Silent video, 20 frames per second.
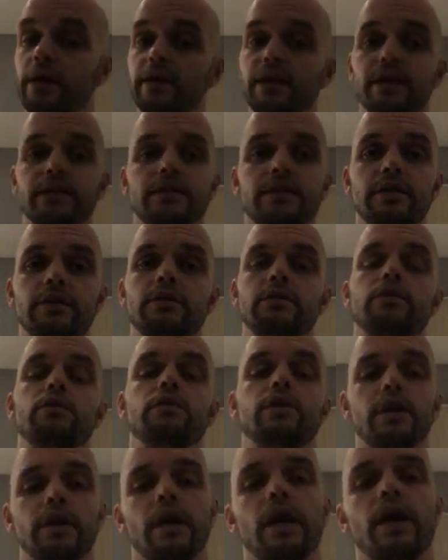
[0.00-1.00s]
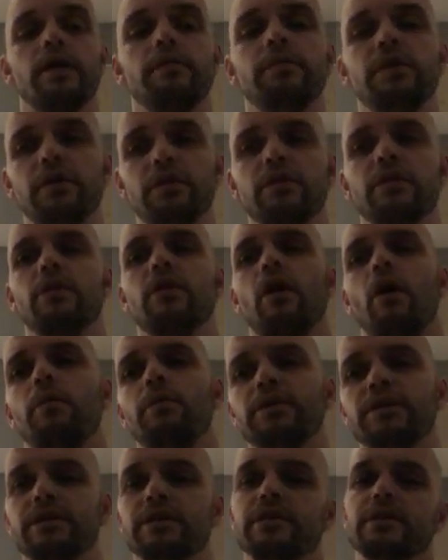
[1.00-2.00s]
That's it. You can hate me on the
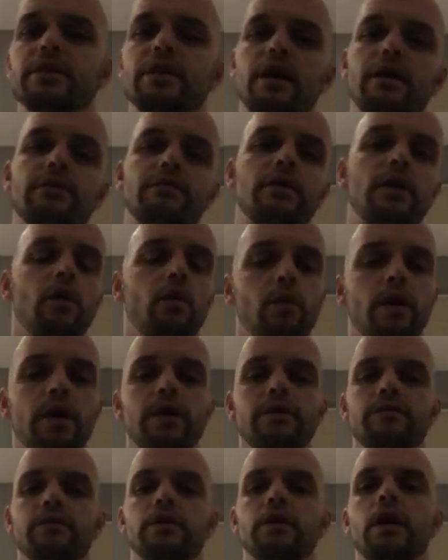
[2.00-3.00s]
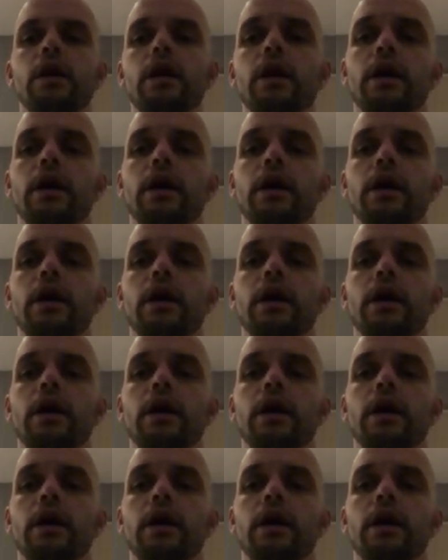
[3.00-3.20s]
comments and stuff, whatever.